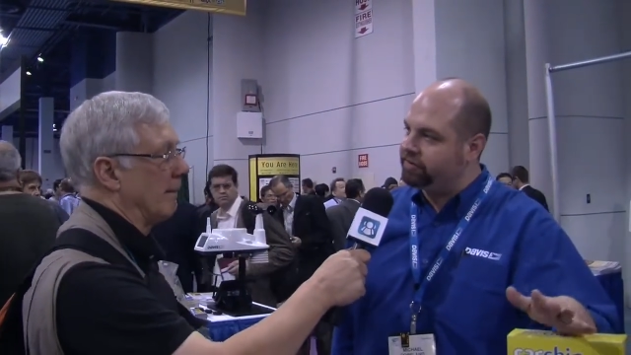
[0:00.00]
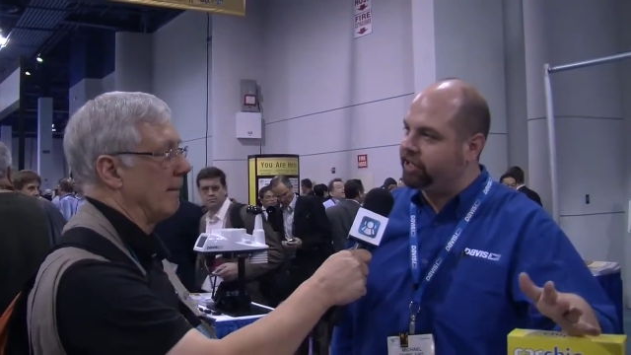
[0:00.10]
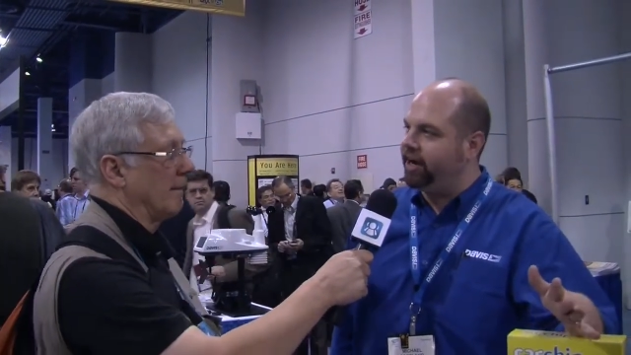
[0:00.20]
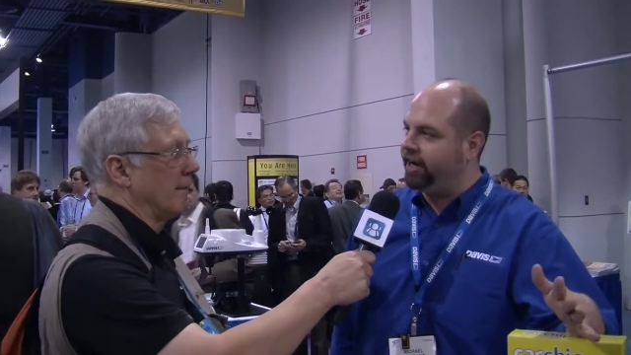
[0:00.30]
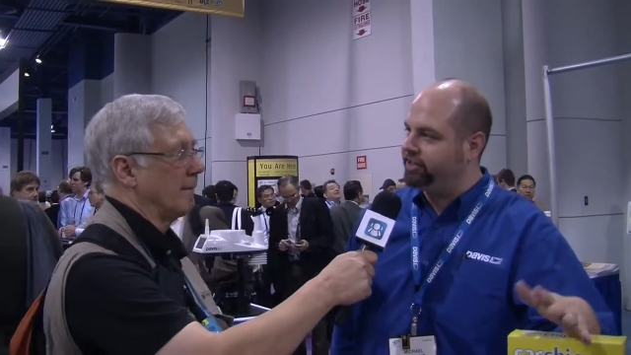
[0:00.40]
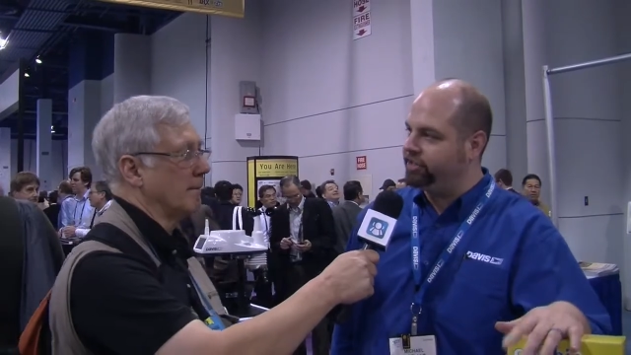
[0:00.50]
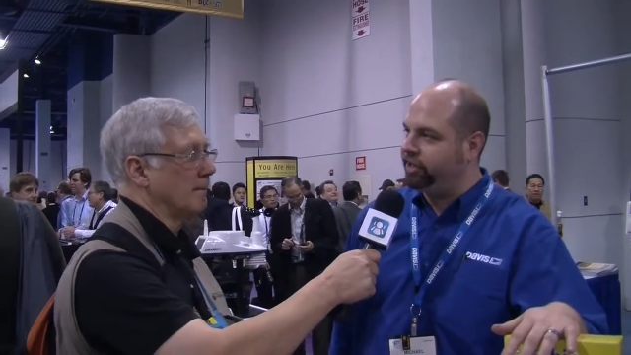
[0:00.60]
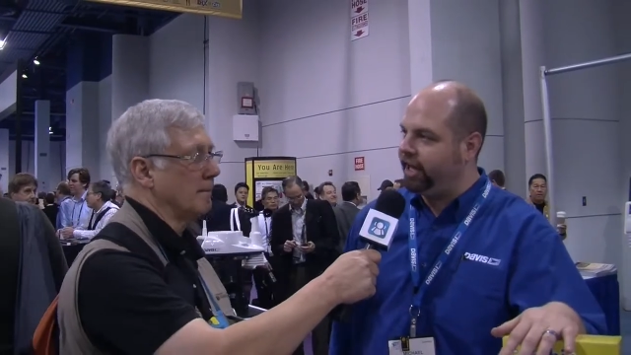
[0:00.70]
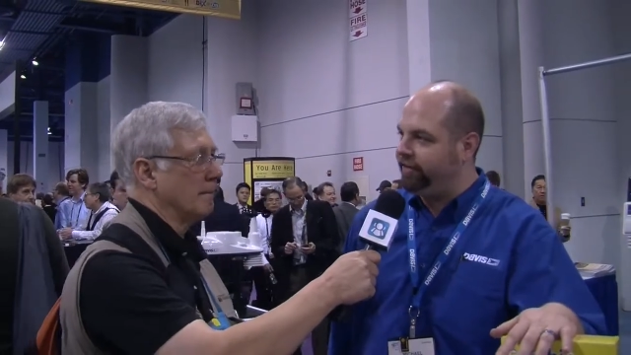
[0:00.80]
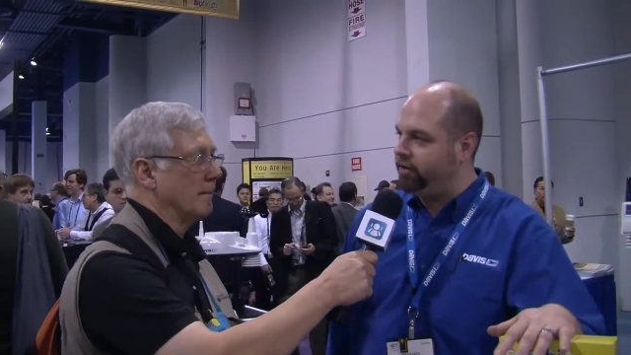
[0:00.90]
Speaker 1: cost. You're
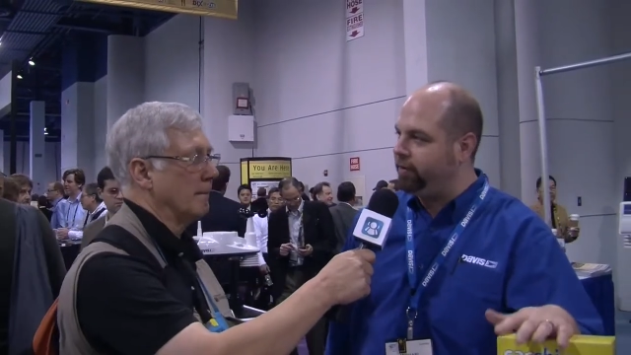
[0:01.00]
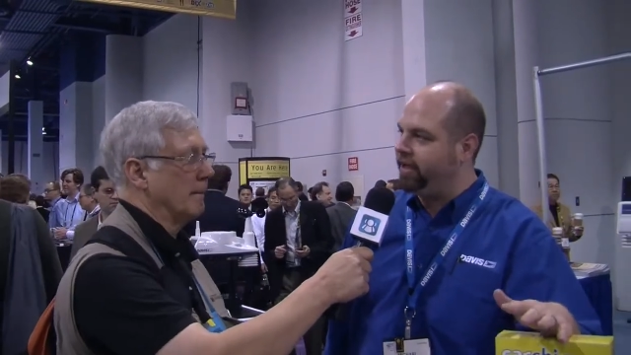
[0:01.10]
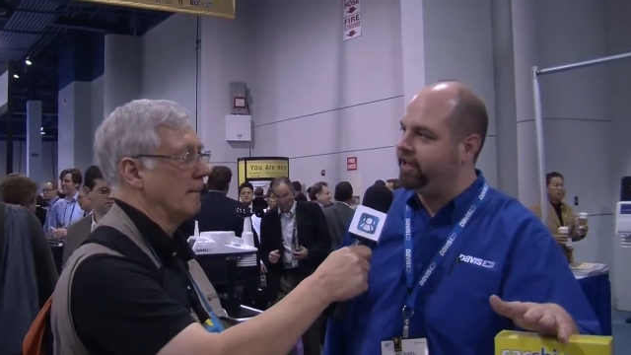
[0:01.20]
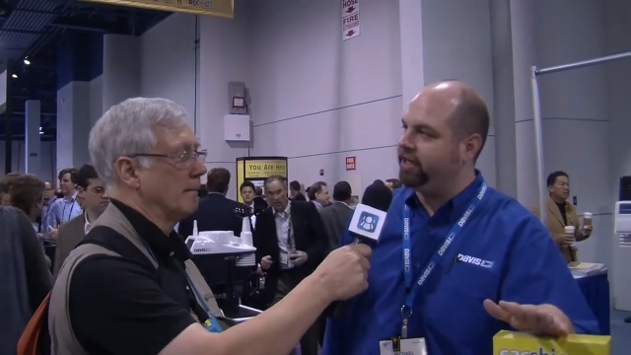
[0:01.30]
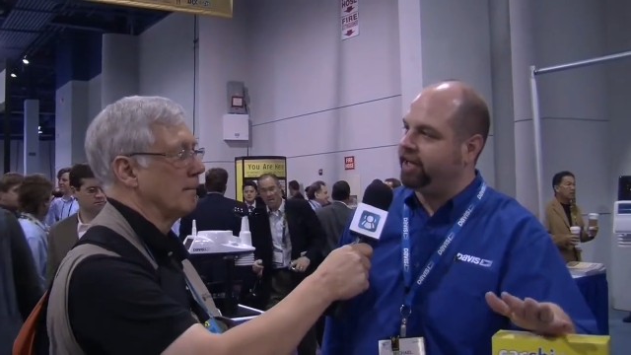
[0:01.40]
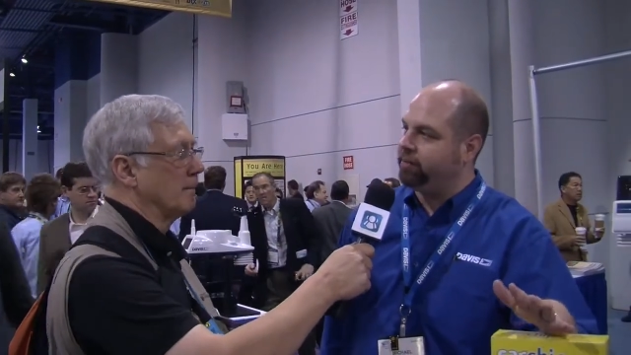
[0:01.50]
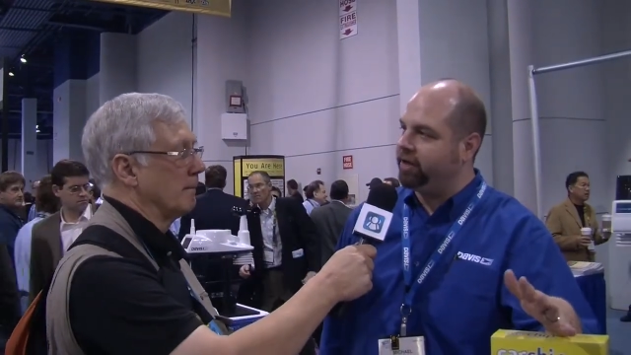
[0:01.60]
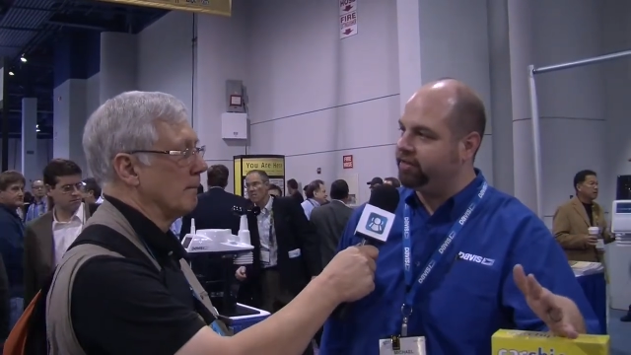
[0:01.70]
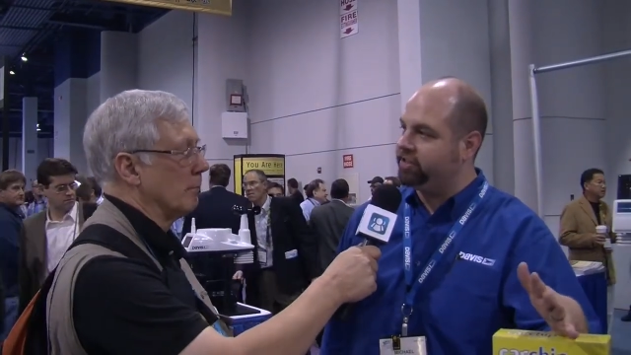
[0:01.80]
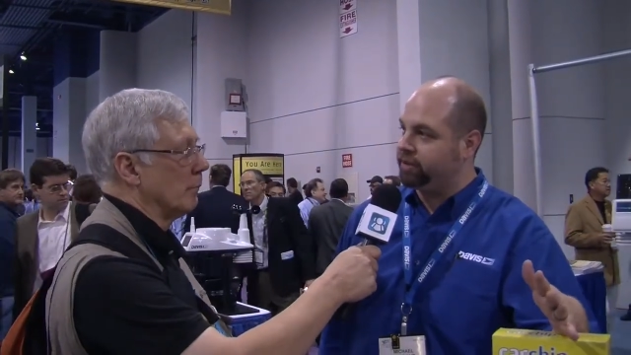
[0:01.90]
not having to pay any kind of
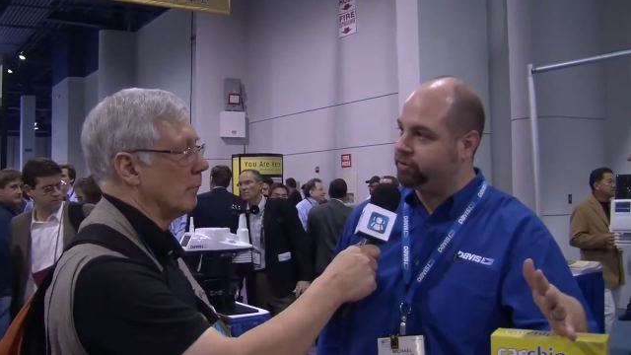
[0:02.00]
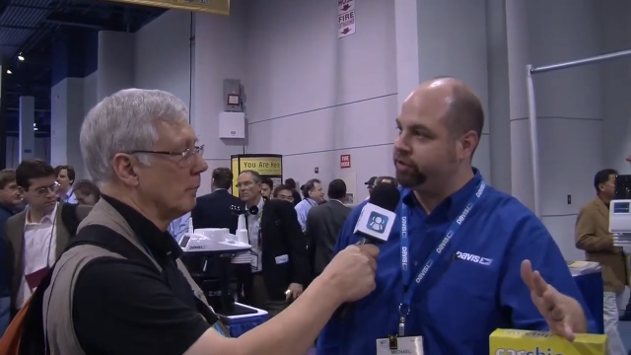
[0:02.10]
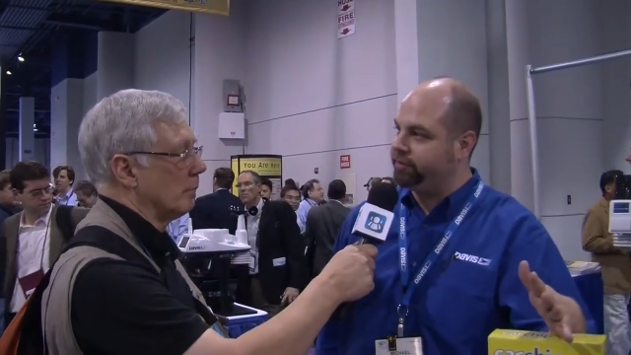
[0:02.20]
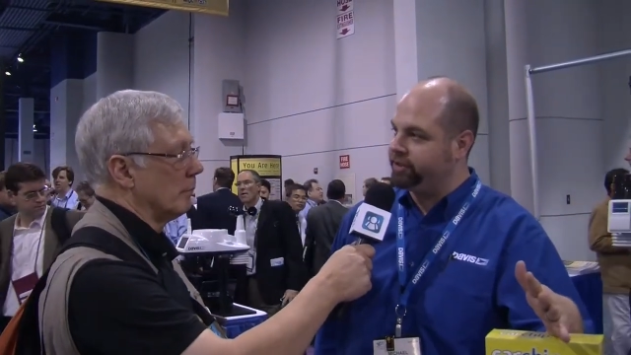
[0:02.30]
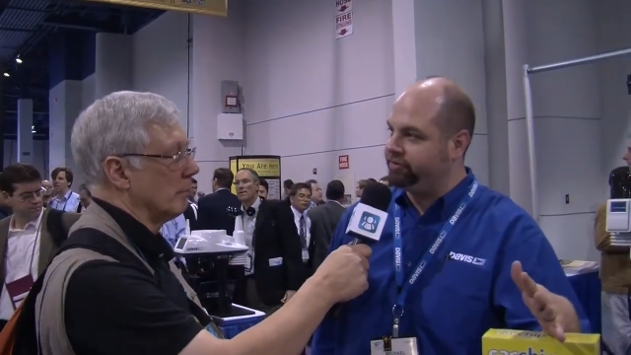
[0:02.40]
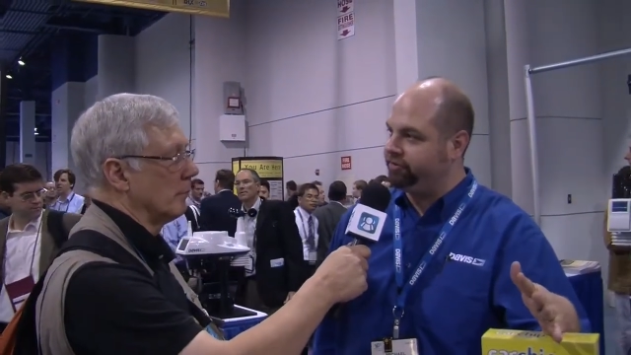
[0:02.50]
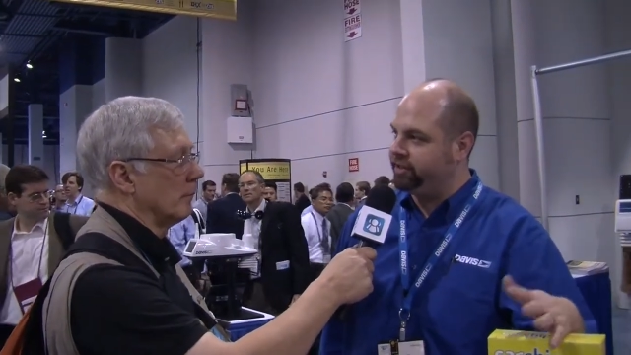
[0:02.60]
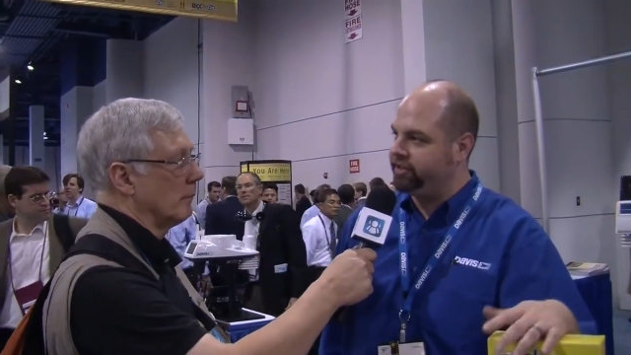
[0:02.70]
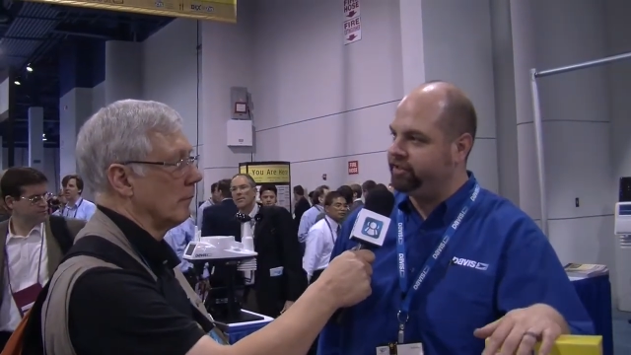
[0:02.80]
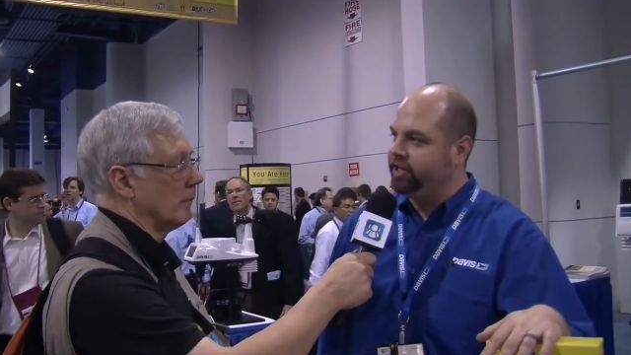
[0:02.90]
monthly subscription
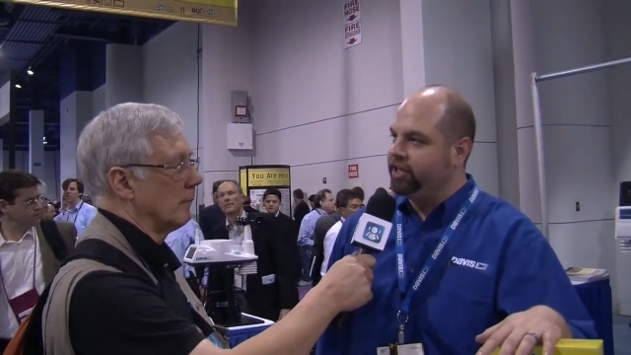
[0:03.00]
fees.